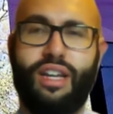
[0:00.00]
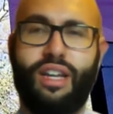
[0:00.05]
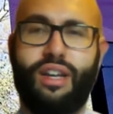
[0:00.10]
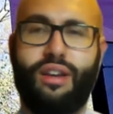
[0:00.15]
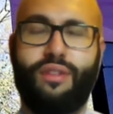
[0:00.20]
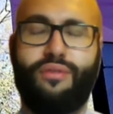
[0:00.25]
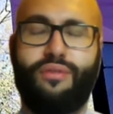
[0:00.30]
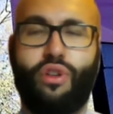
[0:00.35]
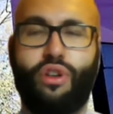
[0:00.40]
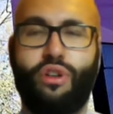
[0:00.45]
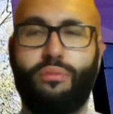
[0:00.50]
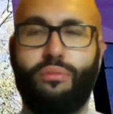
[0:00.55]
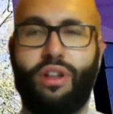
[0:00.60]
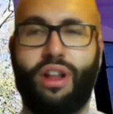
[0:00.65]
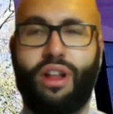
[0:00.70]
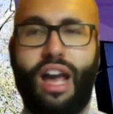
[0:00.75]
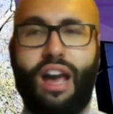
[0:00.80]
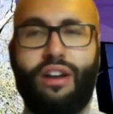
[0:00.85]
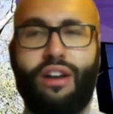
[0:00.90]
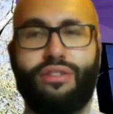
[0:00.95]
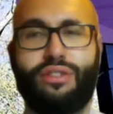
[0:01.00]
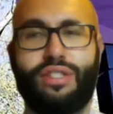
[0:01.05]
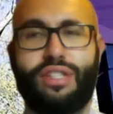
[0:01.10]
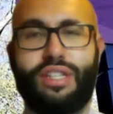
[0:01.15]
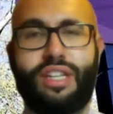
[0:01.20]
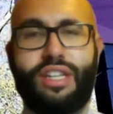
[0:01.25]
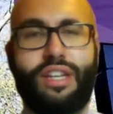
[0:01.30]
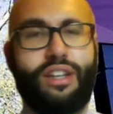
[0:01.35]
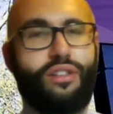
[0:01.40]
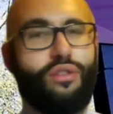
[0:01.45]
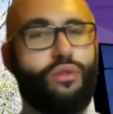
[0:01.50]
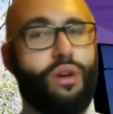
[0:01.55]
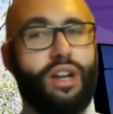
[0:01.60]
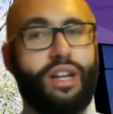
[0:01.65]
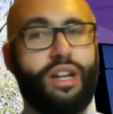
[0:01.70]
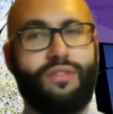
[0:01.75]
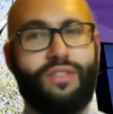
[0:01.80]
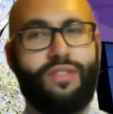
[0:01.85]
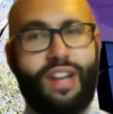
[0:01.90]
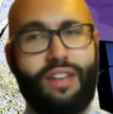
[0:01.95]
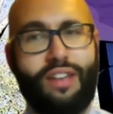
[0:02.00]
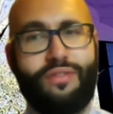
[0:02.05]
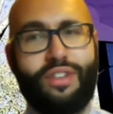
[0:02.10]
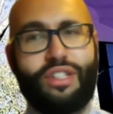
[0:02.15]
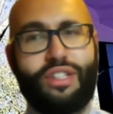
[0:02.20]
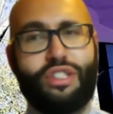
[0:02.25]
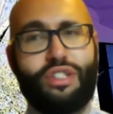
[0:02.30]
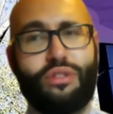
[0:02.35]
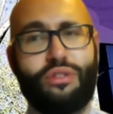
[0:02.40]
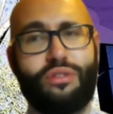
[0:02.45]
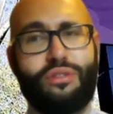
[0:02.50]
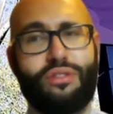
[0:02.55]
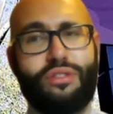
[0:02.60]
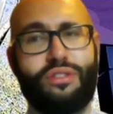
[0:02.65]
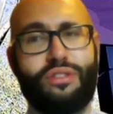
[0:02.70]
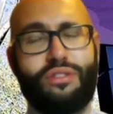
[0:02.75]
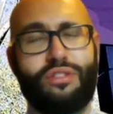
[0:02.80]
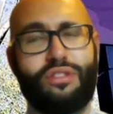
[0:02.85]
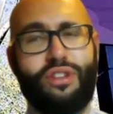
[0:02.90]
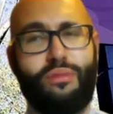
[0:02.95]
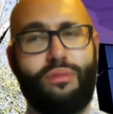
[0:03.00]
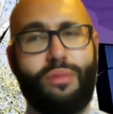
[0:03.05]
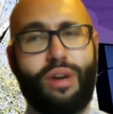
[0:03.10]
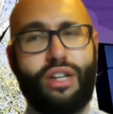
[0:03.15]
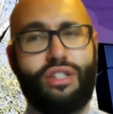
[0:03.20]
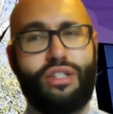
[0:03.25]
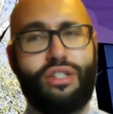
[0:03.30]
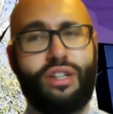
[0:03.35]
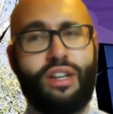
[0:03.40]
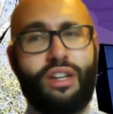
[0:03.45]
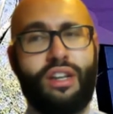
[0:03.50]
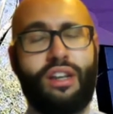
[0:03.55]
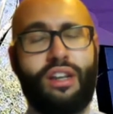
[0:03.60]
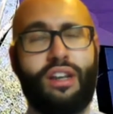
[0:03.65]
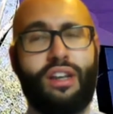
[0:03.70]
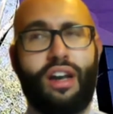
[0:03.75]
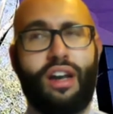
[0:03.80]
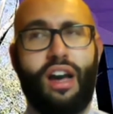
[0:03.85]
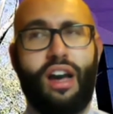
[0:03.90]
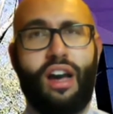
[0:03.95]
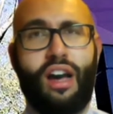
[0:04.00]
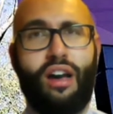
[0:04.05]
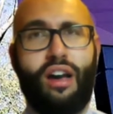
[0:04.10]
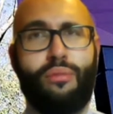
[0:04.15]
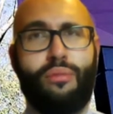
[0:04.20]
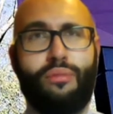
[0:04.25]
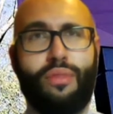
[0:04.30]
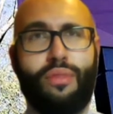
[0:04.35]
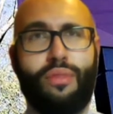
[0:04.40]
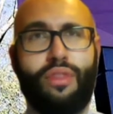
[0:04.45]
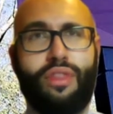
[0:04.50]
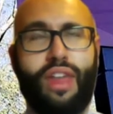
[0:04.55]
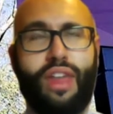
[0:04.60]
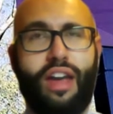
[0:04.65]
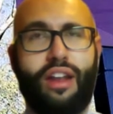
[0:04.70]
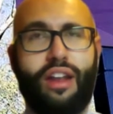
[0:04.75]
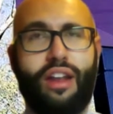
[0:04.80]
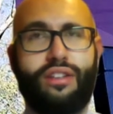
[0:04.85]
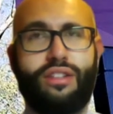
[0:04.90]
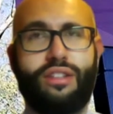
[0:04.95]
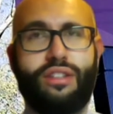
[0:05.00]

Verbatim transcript: affordable housing, quality of life issues. There's so much um, that